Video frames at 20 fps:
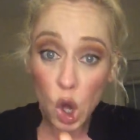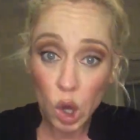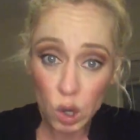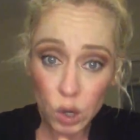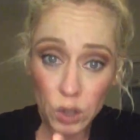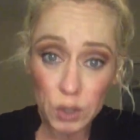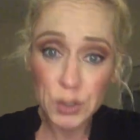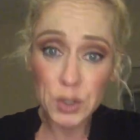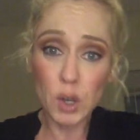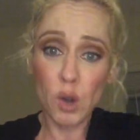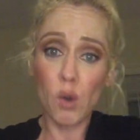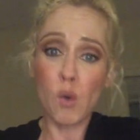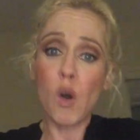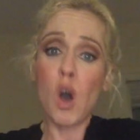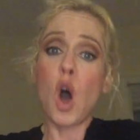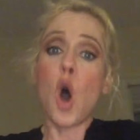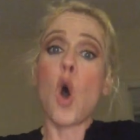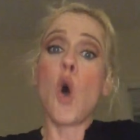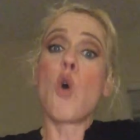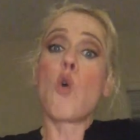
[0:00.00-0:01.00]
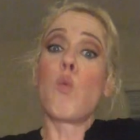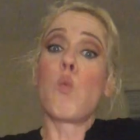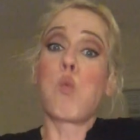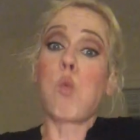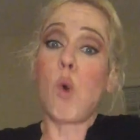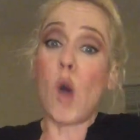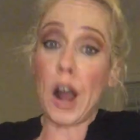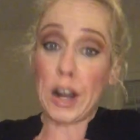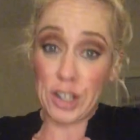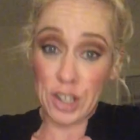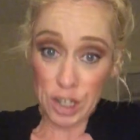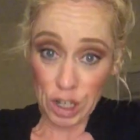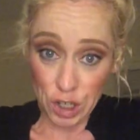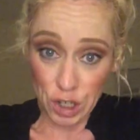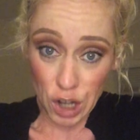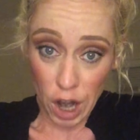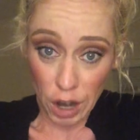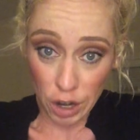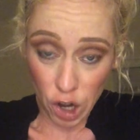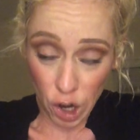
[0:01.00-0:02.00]
Also, watching
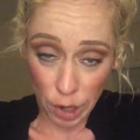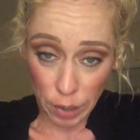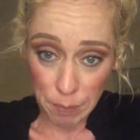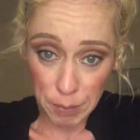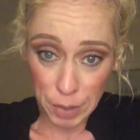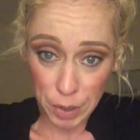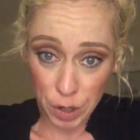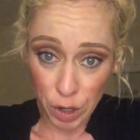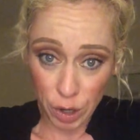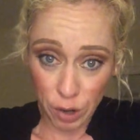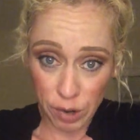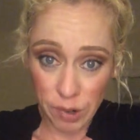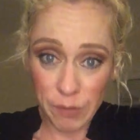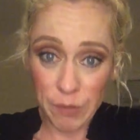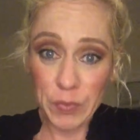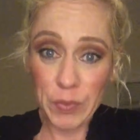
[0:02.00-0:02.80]
John Carpenter